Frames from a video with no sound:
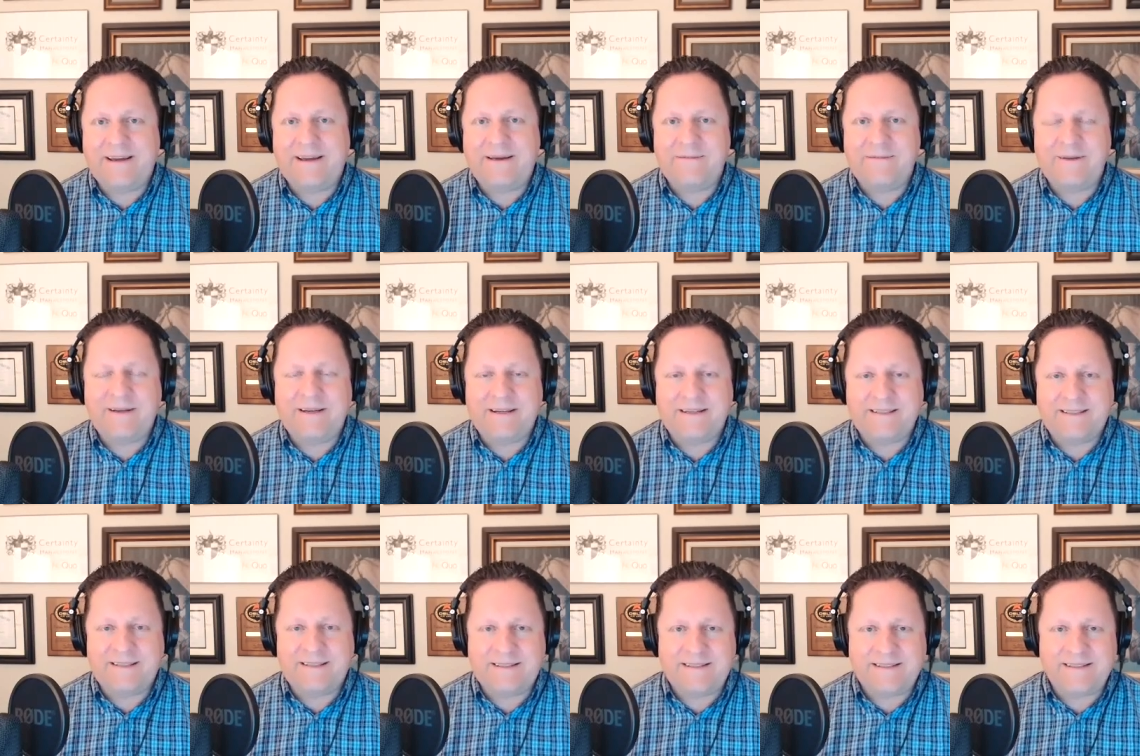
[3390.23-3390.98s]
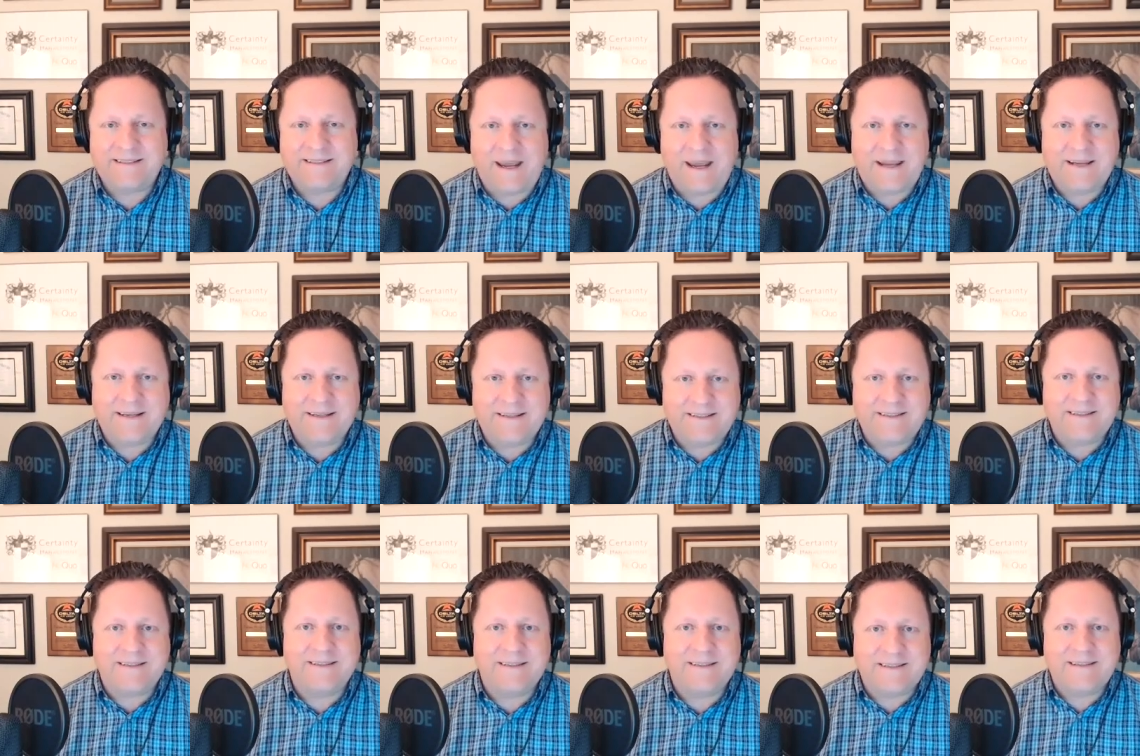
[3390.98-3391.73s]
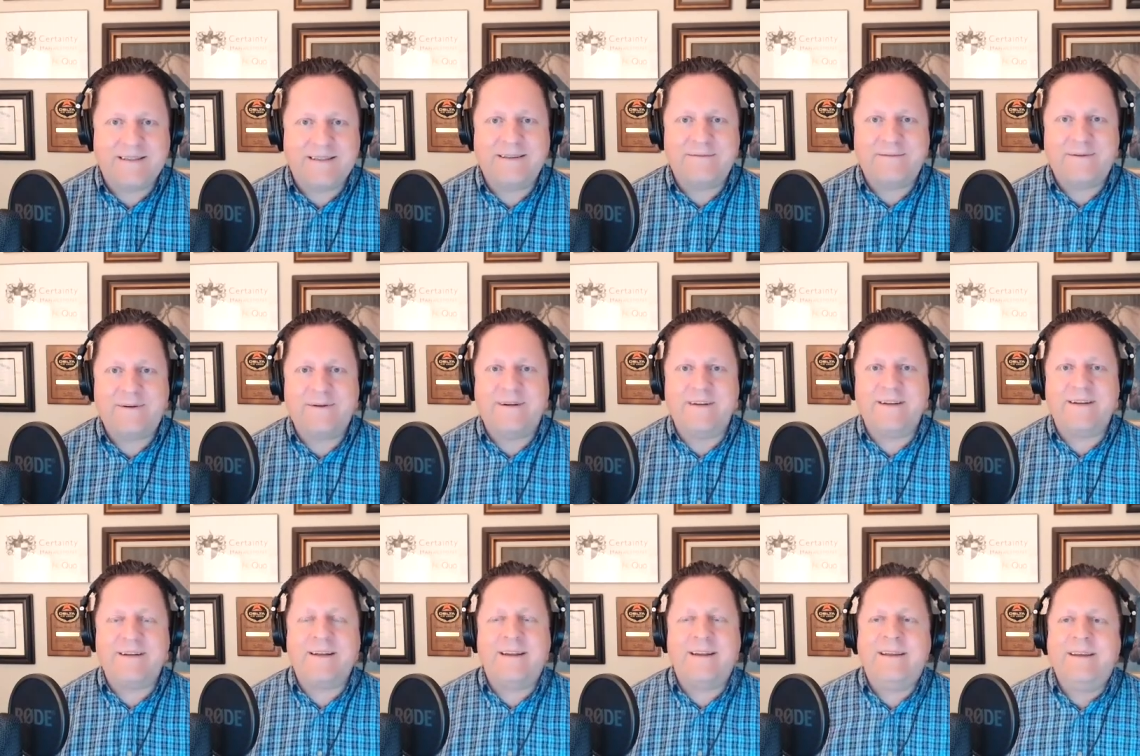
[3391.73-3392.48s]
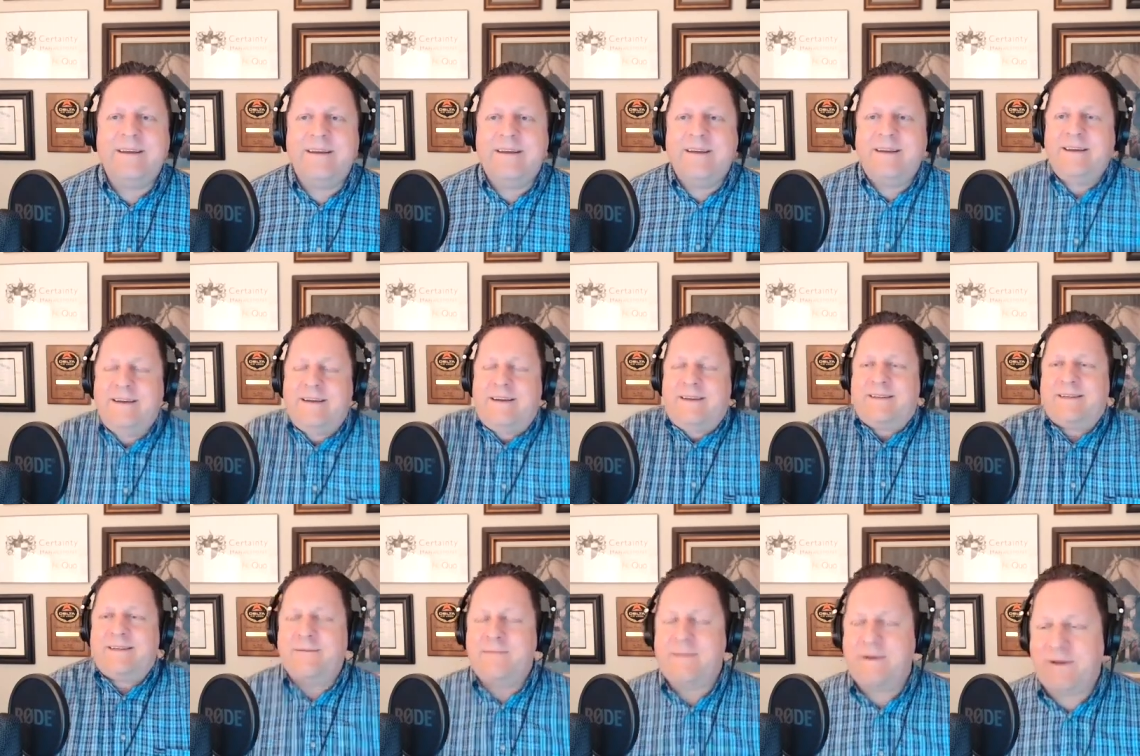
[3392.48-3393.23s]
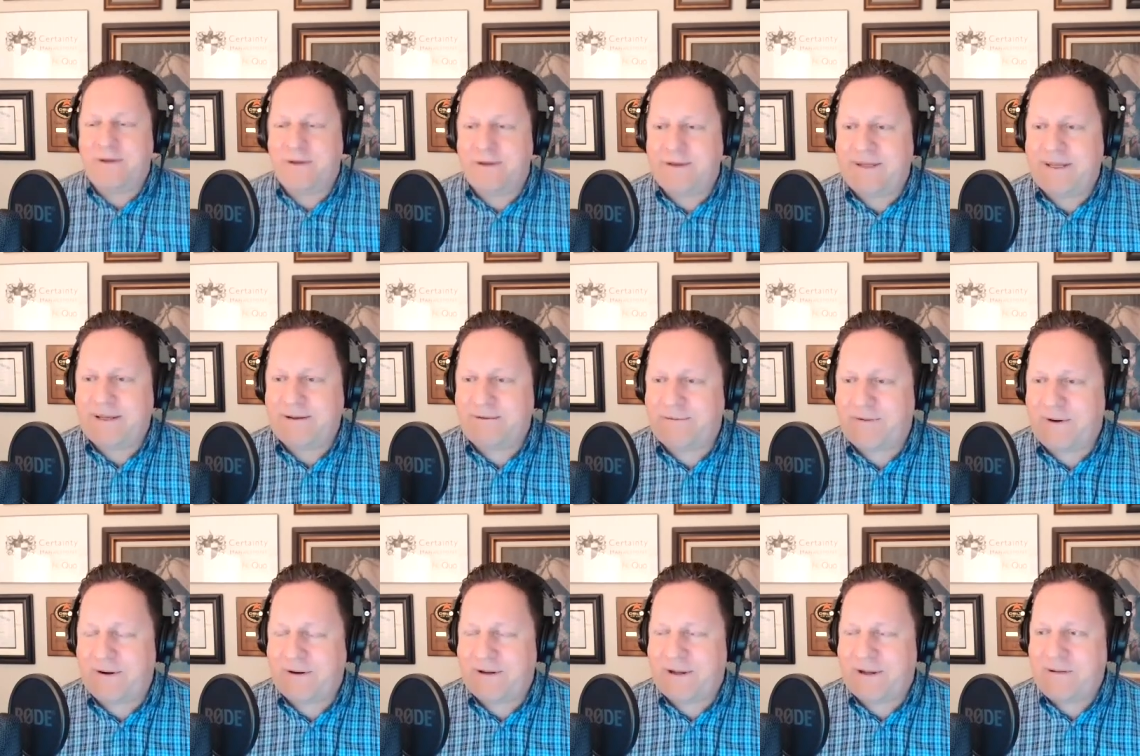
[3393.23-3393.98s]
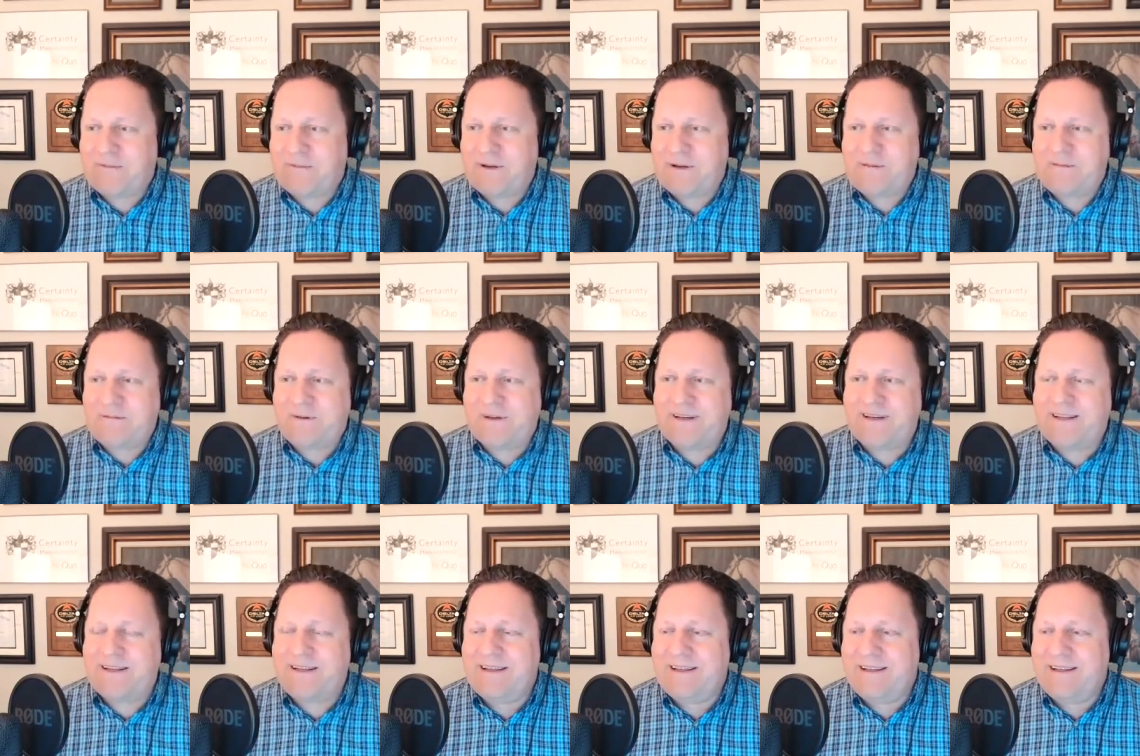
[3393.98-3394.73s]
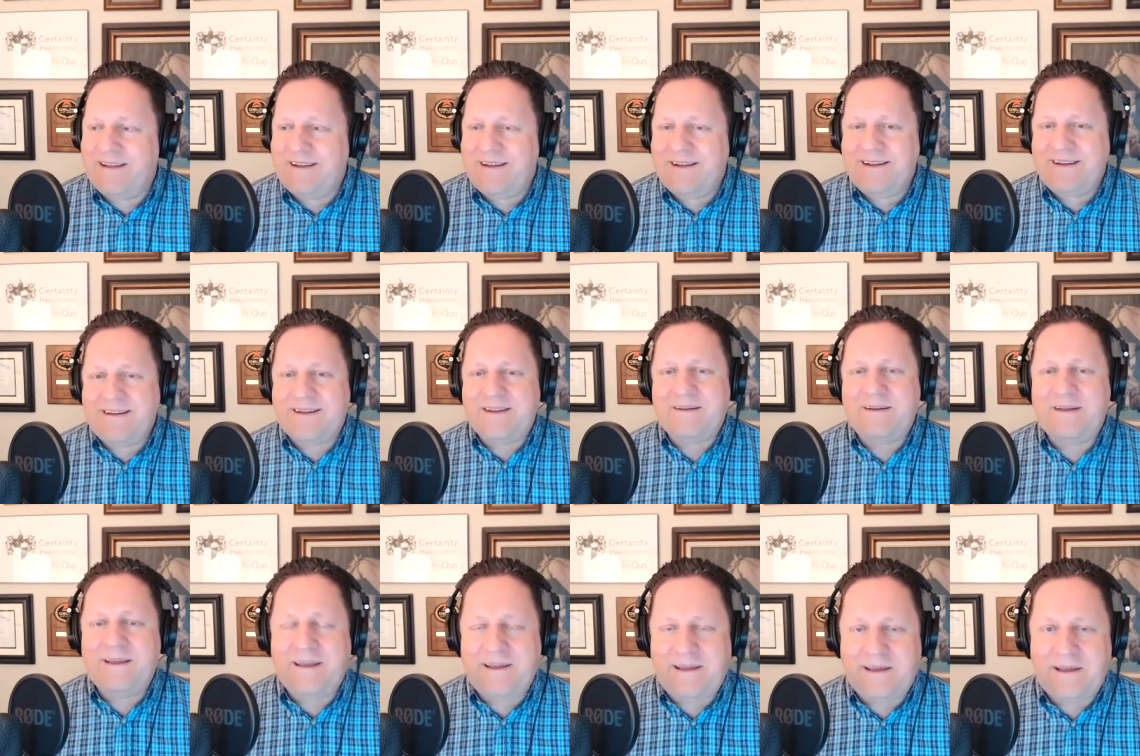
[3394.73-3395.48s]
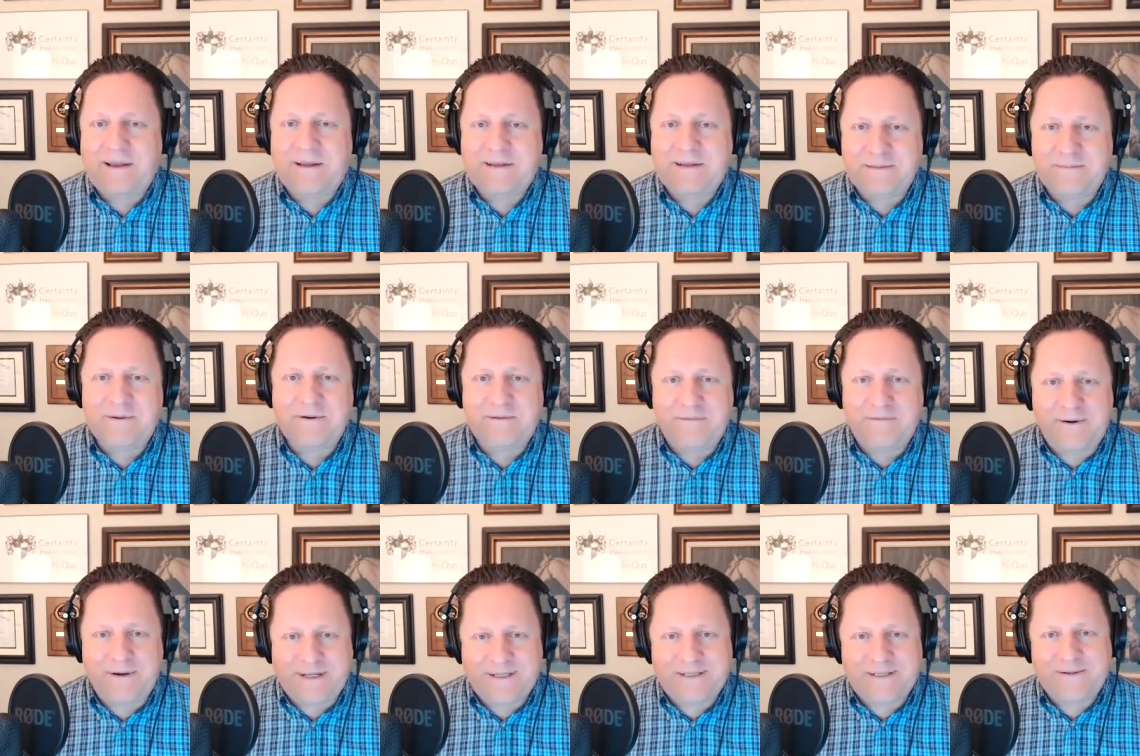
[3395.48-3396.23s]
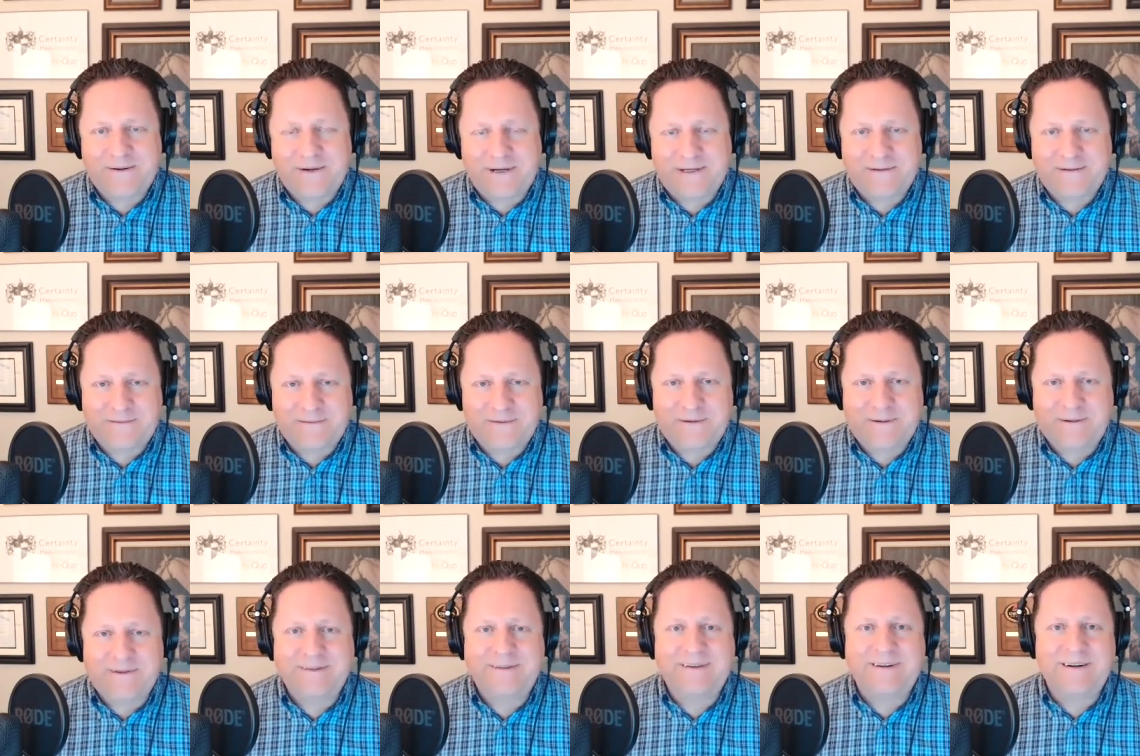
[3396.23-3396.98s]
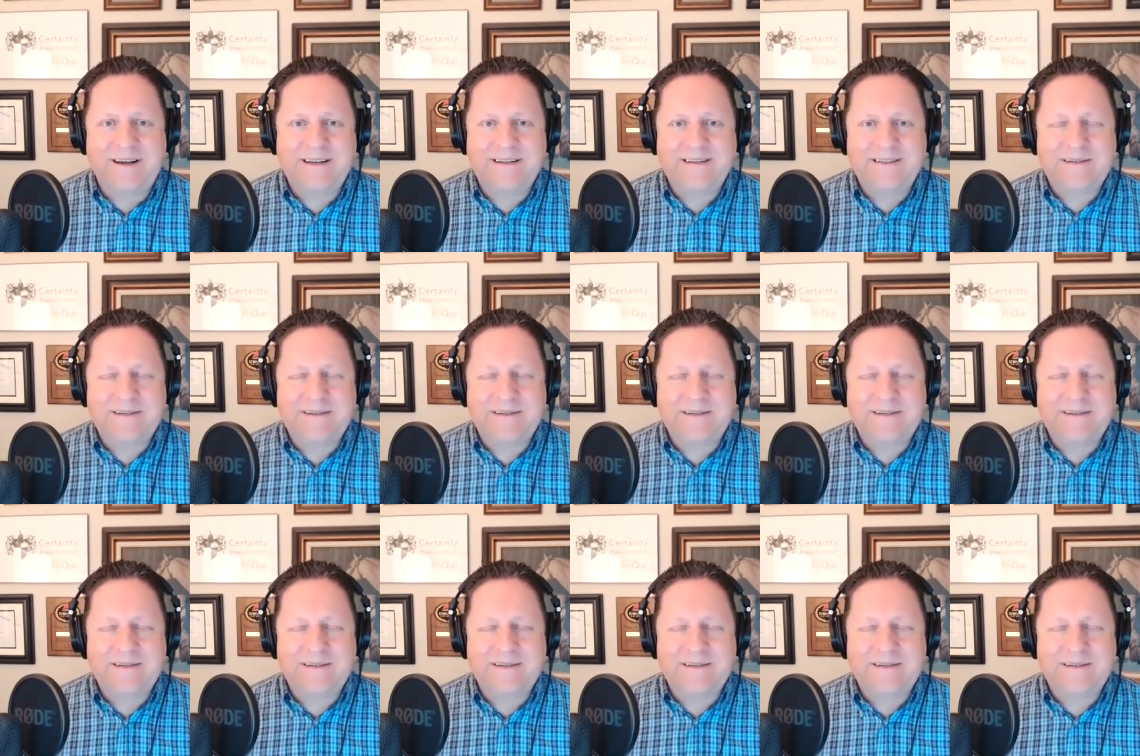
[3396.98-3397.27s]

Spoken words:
I mean, it's signed, sealed, delivered, and it's gonna be a good thing for our company, but it has been very stressful, right?